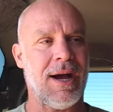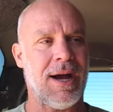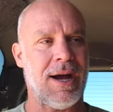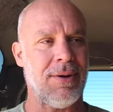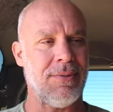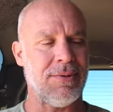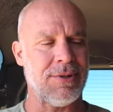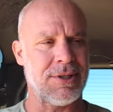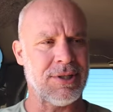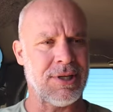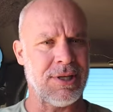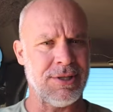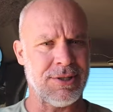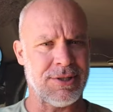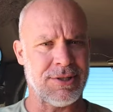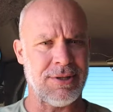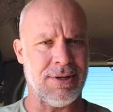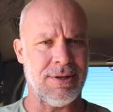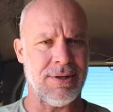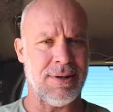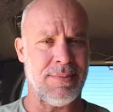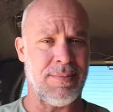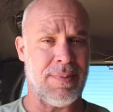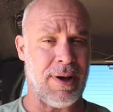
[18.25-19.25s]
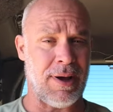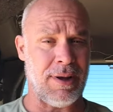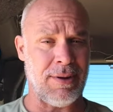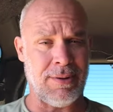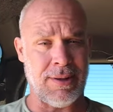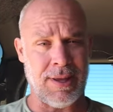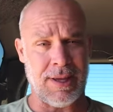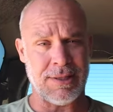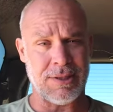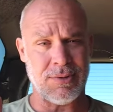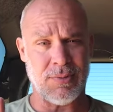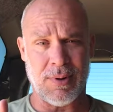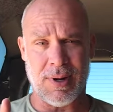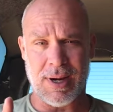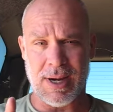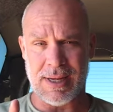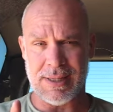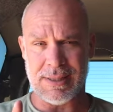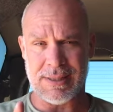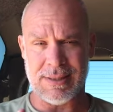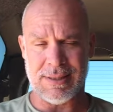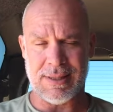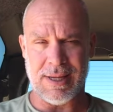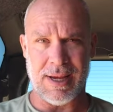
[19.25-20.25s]
I was concerned about, and that's
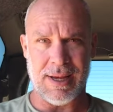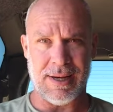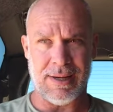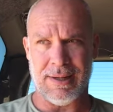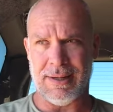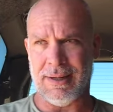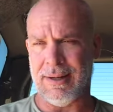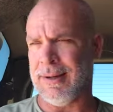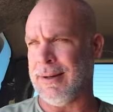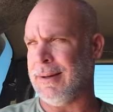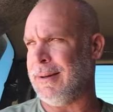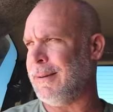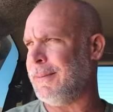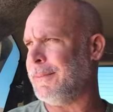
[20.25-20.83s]
why I stayed at